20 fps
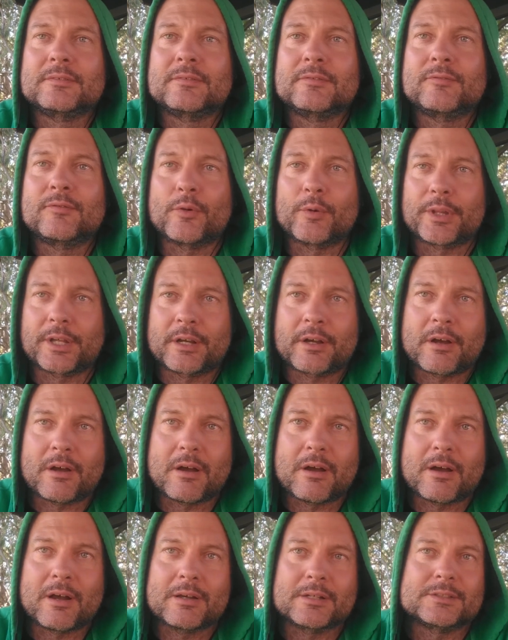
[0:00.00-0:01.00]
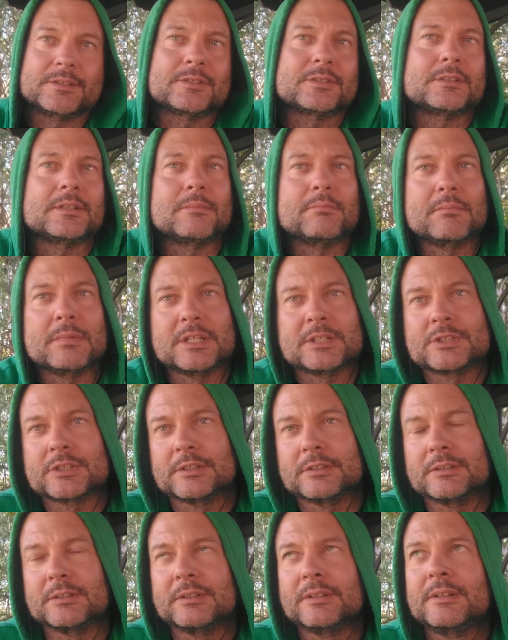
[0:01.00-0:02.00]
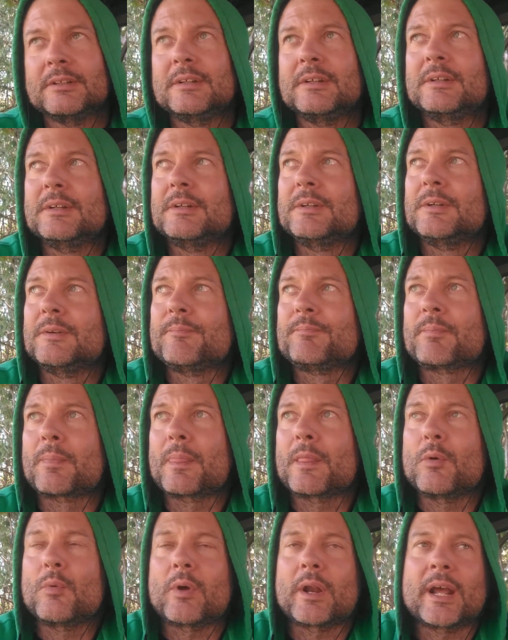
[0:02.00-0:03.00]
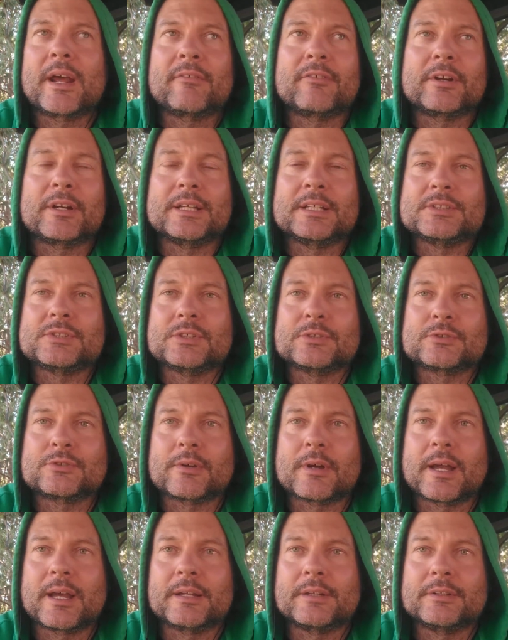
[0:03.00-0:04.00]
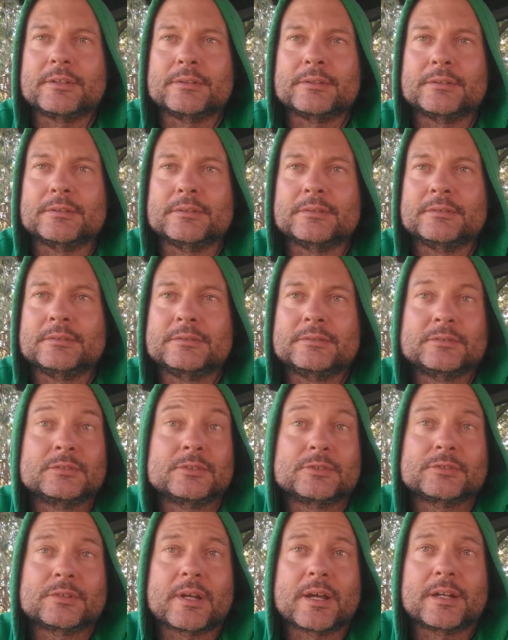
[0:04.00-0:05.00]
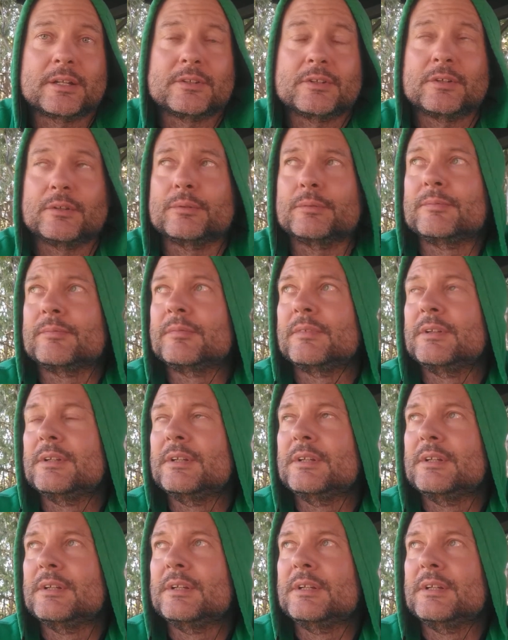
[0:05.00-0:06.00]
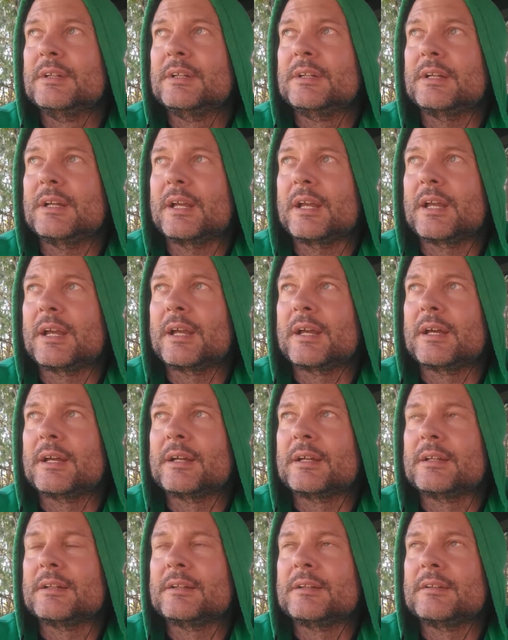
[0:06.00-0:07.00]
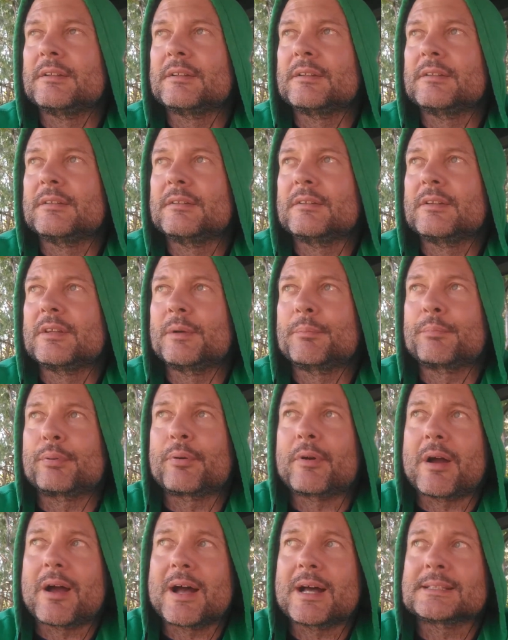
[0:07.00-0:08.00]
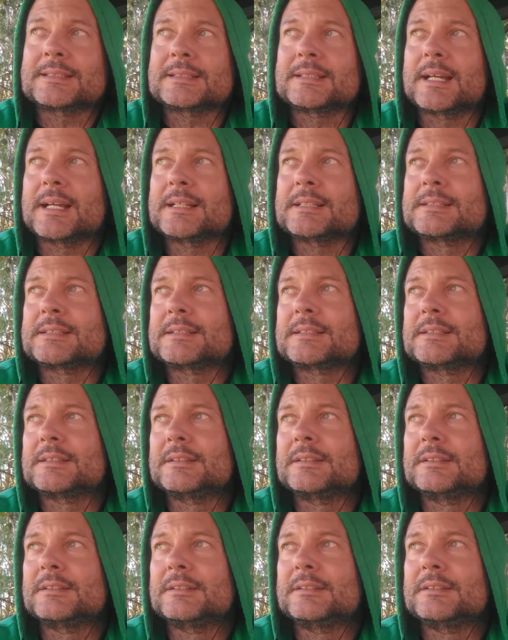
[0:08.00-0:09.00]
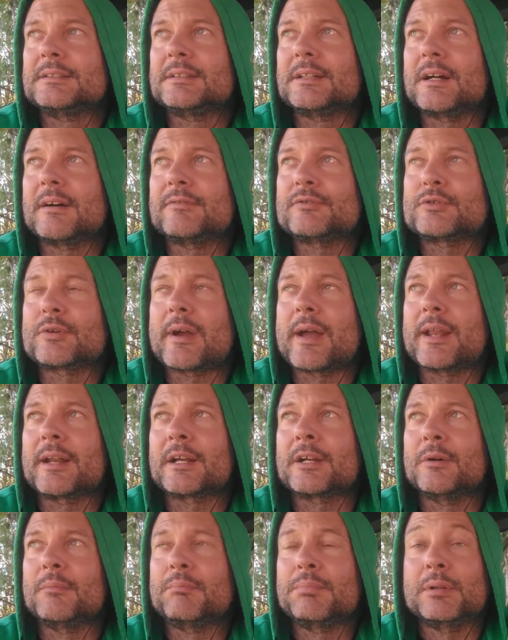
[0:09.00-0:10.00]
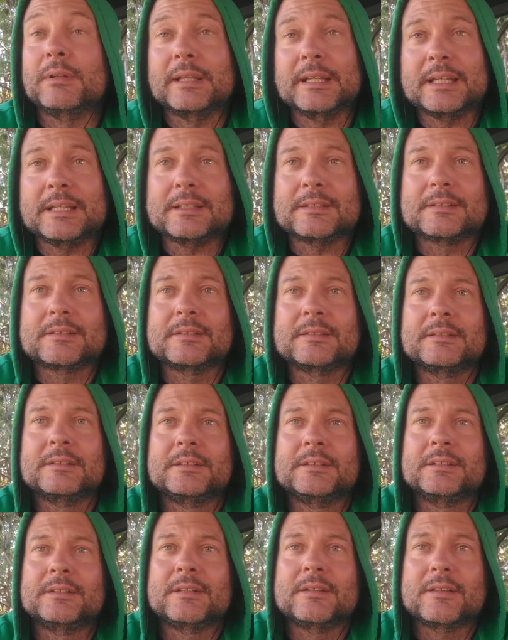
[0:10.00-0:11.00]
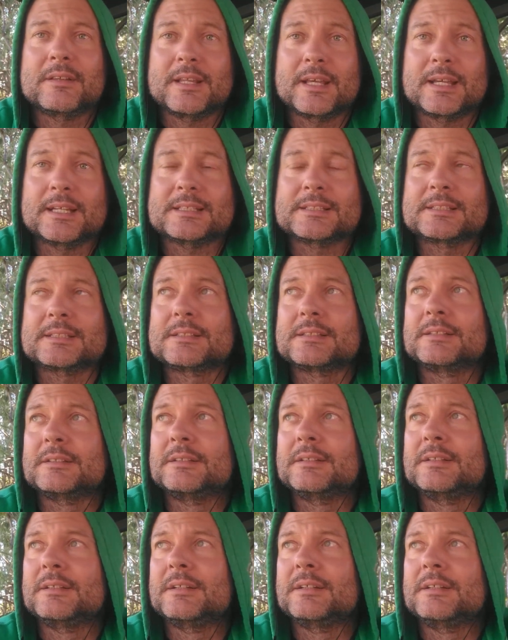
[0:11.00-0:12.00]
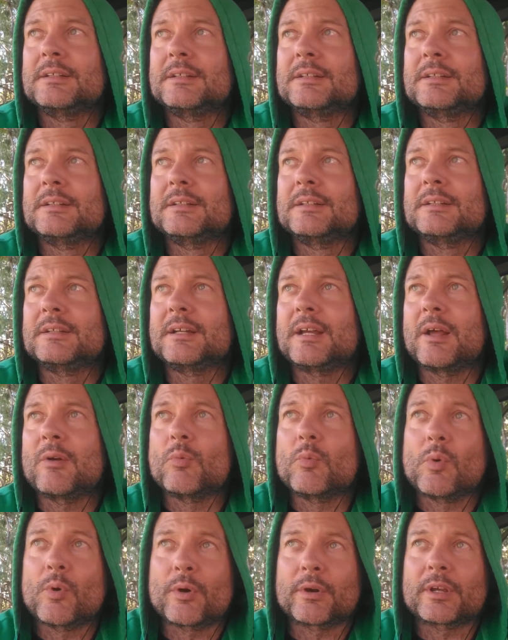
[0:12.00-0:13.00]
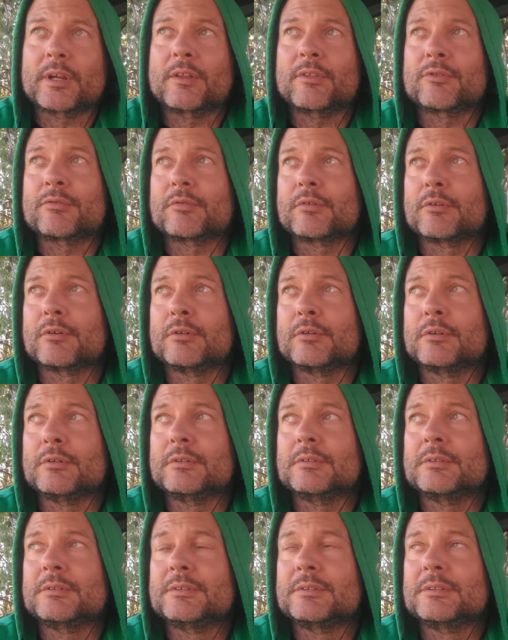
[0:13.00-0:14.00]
for the cause, the mission, whatever it is you're trying to do. And the process of trying to complete this and working through,